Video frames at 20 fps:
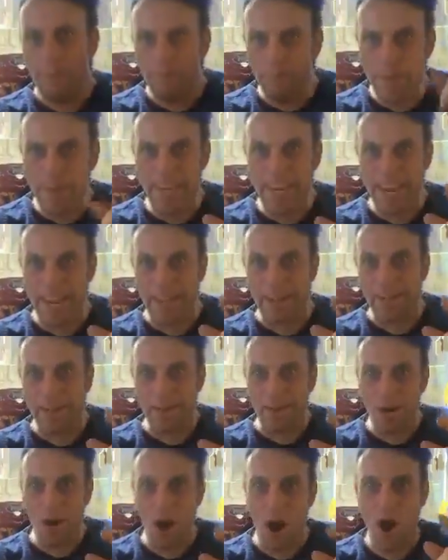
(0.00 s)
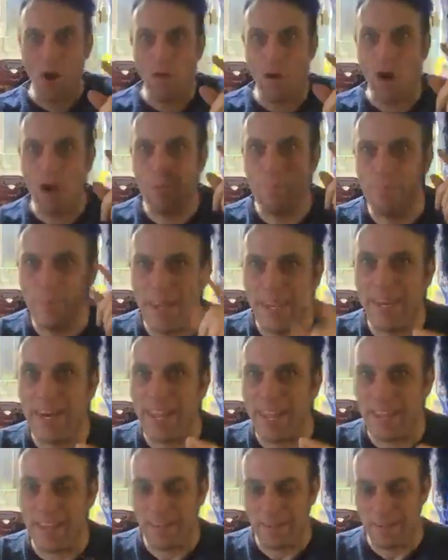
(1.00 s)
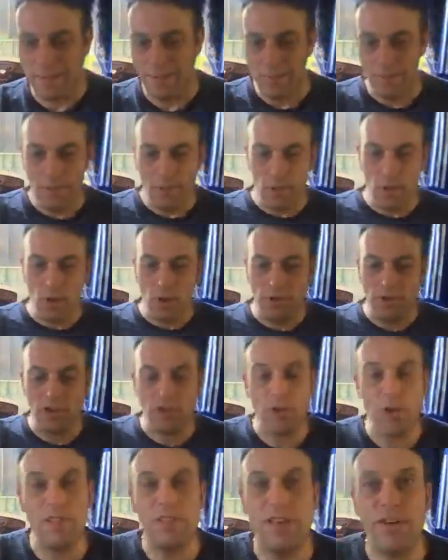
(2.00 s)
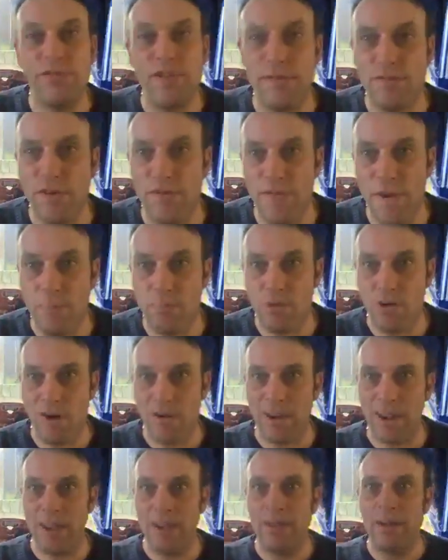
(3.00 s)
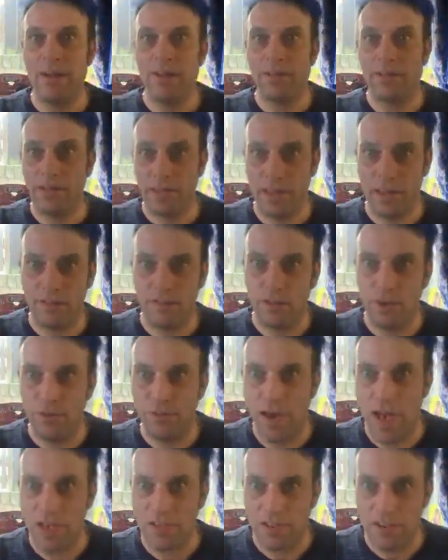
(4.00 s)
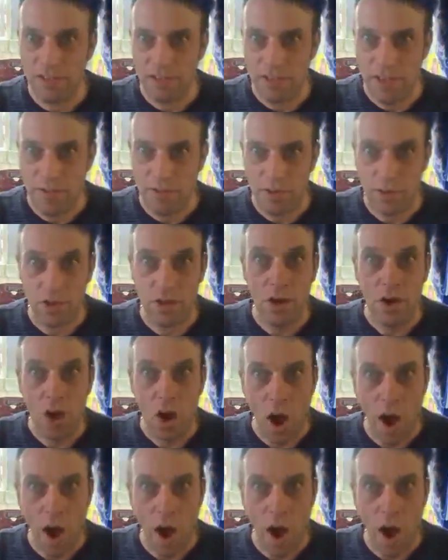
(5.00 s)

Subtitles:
Mean it. I wrote Mean It on the 25th of February, the year 2007.